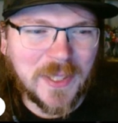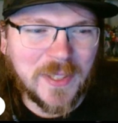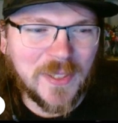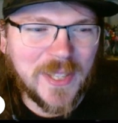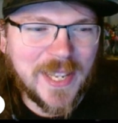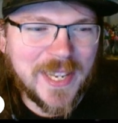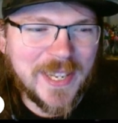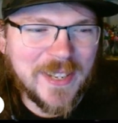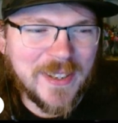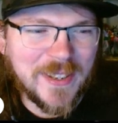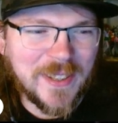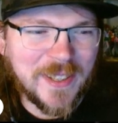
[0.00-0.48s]

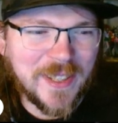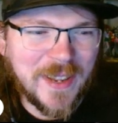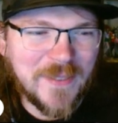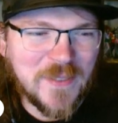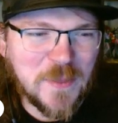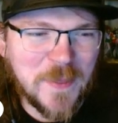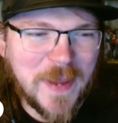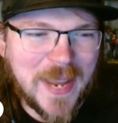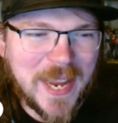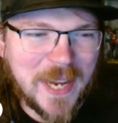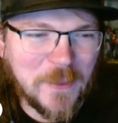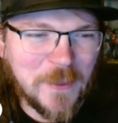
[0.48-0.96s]
Glenn
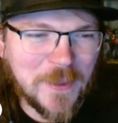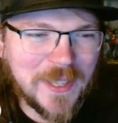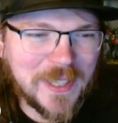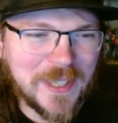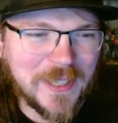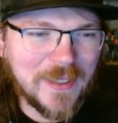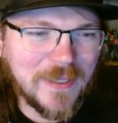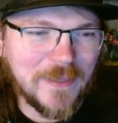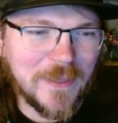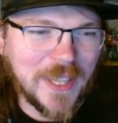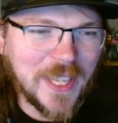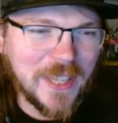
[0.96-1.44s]
comes back with a
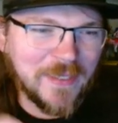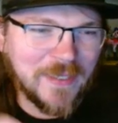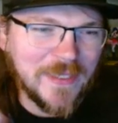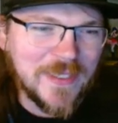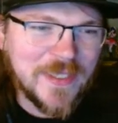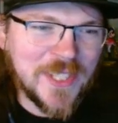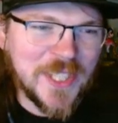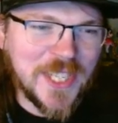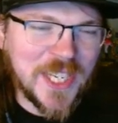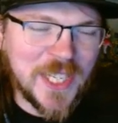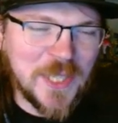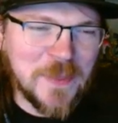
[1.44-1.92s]

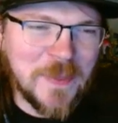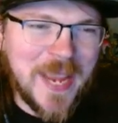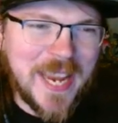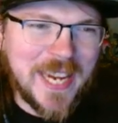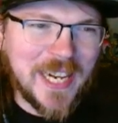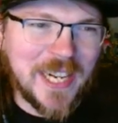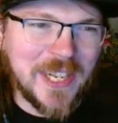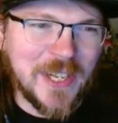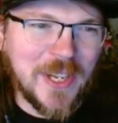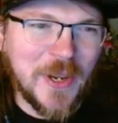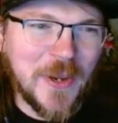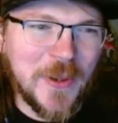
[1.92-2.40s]

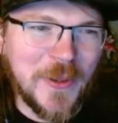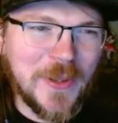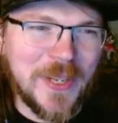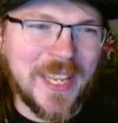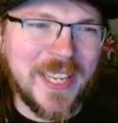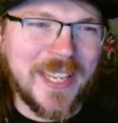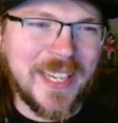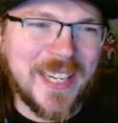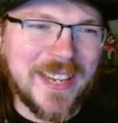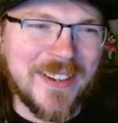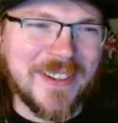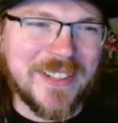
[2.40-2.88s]
6-pack of Coke,
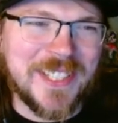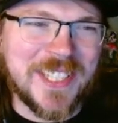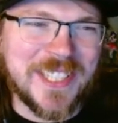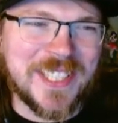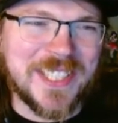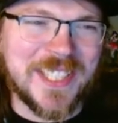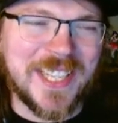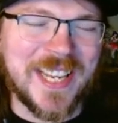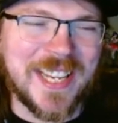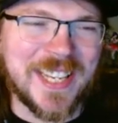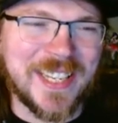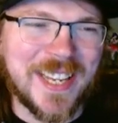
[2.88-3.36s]
and I
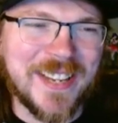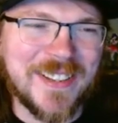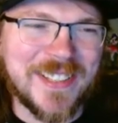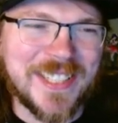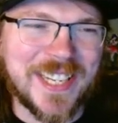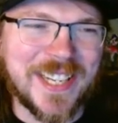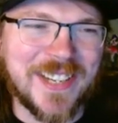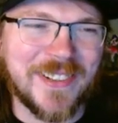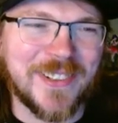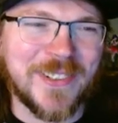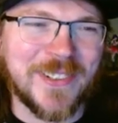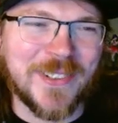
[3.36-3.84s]
was like,
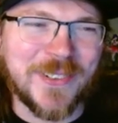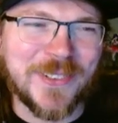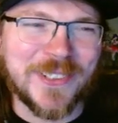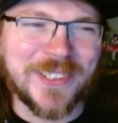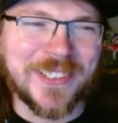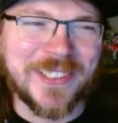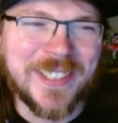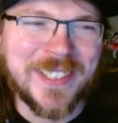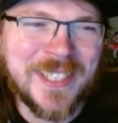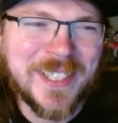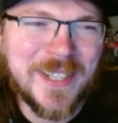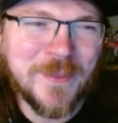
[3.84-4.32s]
oh,
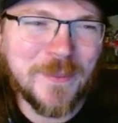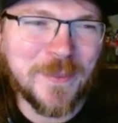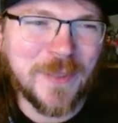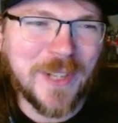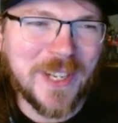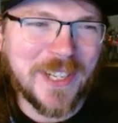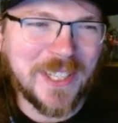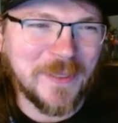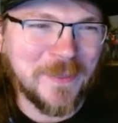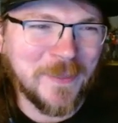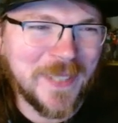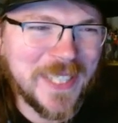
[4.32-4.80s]
cool,
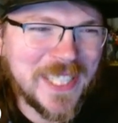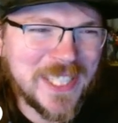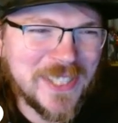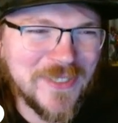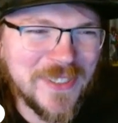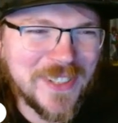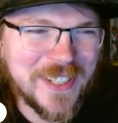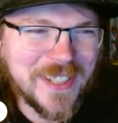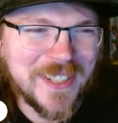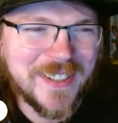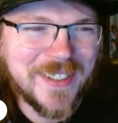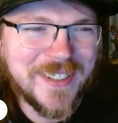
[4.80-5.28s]
product
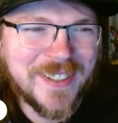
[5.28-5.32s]
placement.